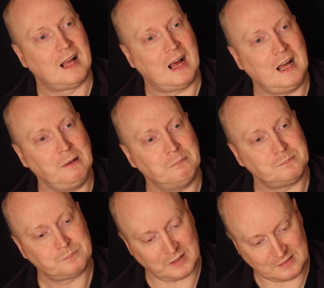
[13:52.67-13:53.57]

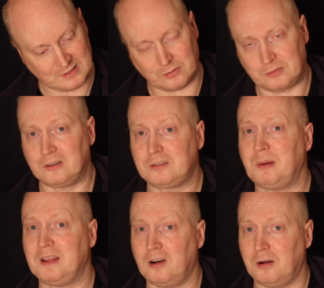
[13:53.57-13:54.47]
But it's up to you to
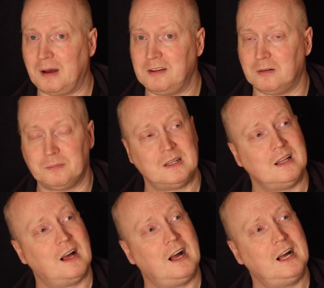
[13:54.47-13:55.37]
make your own mind up.
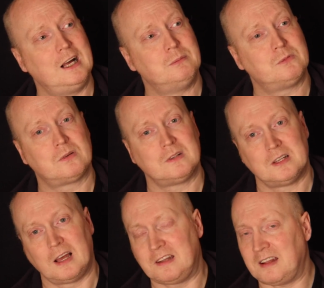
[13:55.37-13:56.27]
In
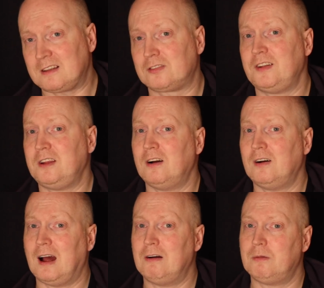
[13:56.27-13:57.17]
the next video,
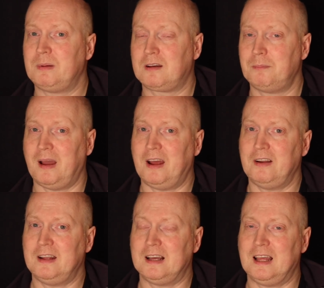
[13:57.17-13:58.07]
I will be
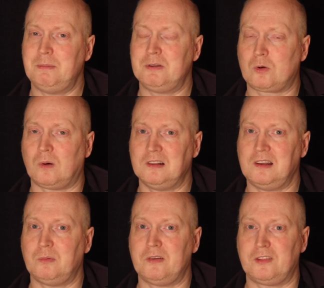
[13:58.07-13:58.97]
comparing image quality
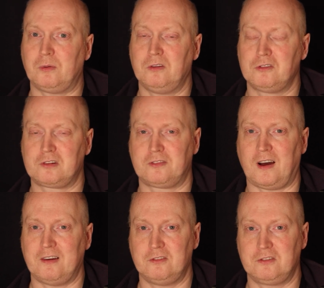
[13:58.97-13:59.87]
with the 100 to
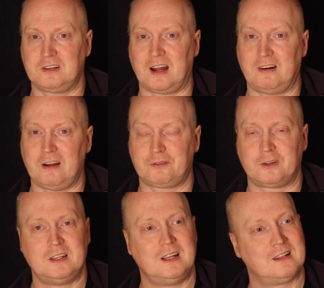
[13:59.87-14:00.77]
500 RF
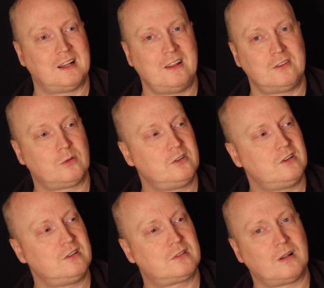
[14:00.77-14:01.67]
lens, which
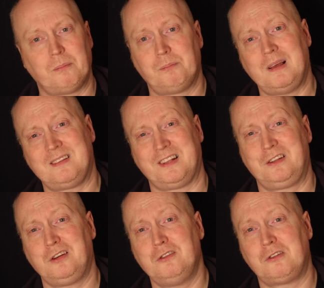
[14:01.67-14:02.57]
is basically
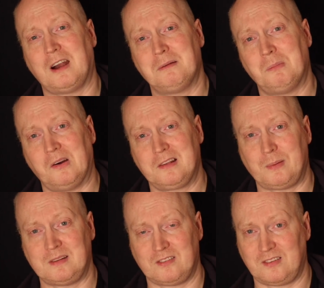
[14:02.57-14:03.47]
£2 more
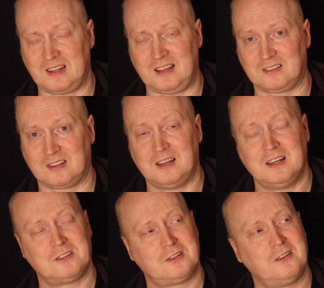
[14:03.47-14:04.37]
expensive than this.
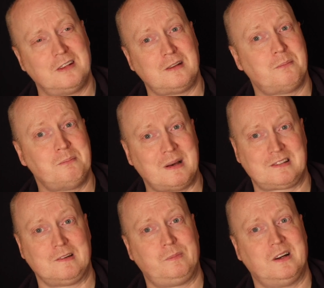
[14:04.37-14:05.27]
So a
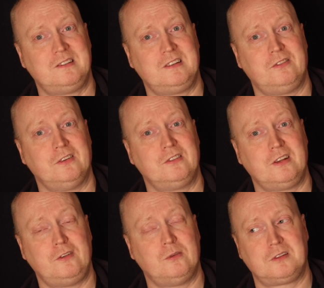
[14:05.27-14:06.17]
massive price difference
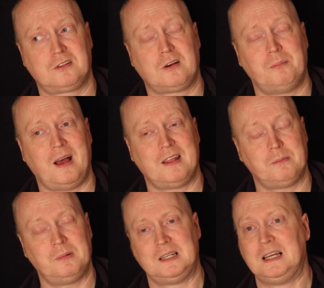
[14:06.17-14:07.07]
if you were to compare them.